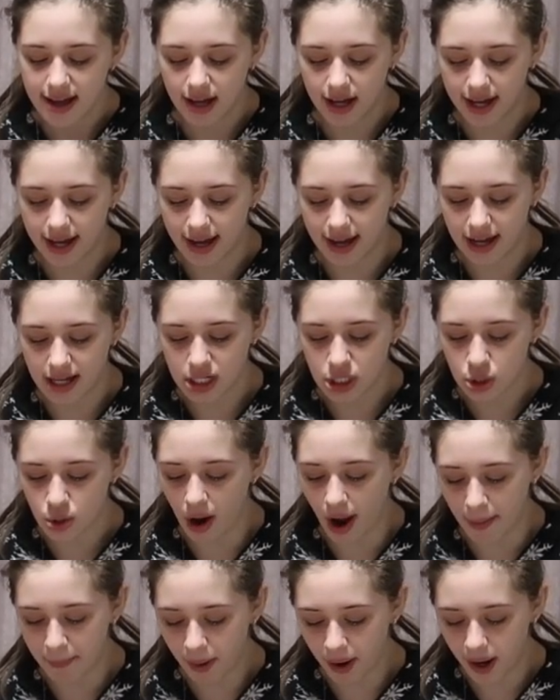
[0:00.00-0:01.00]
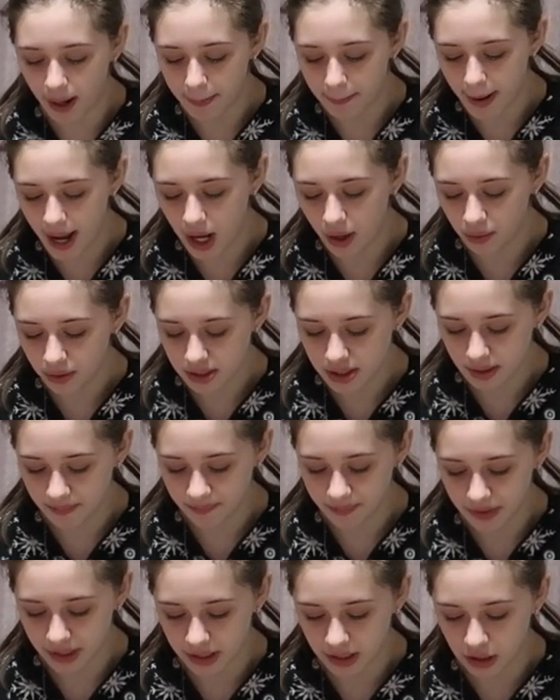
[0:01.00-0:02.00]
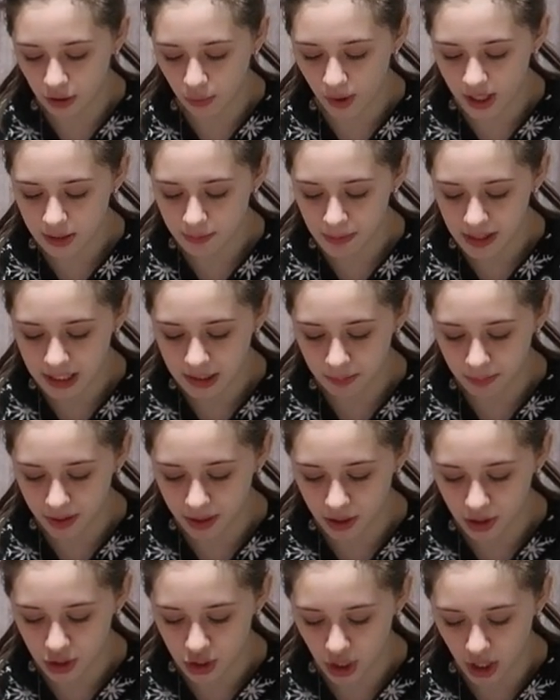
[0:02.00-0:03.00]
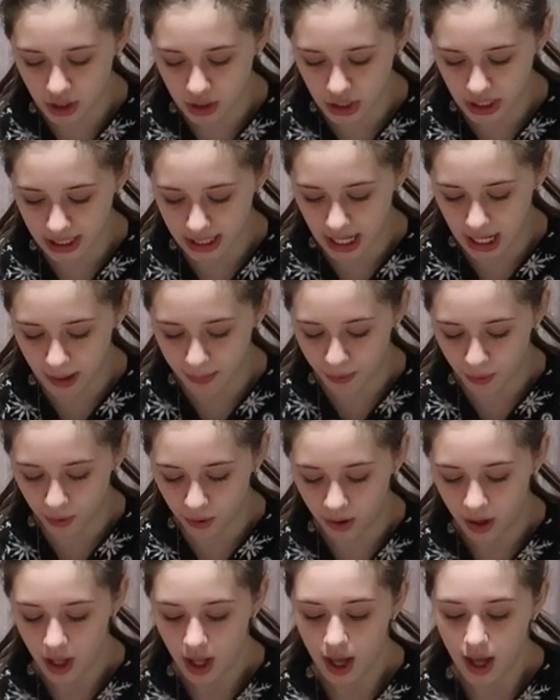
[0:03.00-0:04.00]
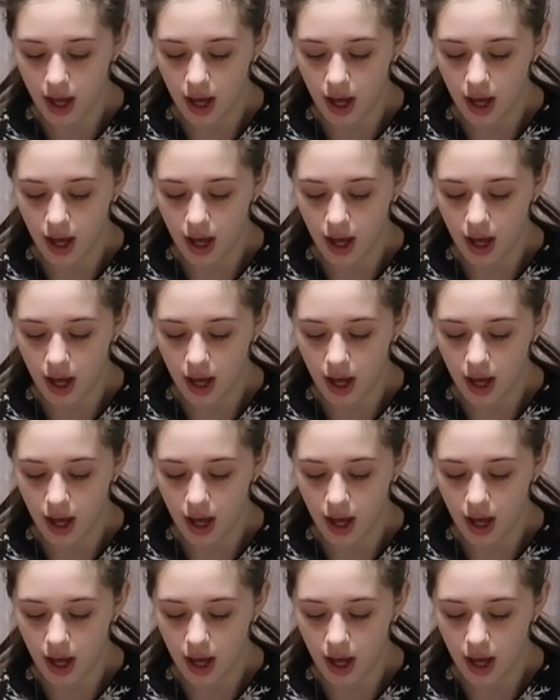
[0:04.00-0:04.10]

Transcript: a tripod mount, USB splitter charging cable,